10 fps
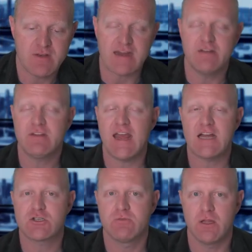negative
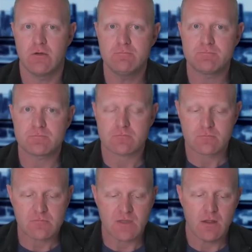cash flow.
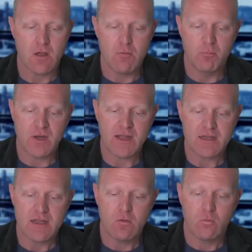
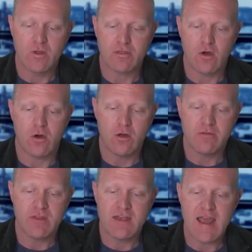But with
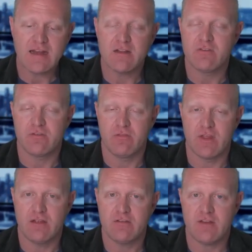all of the negatives of
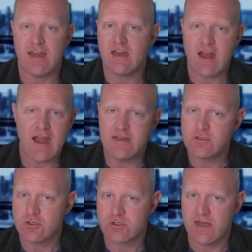this and high
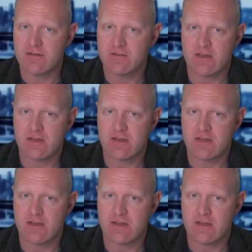interest rates,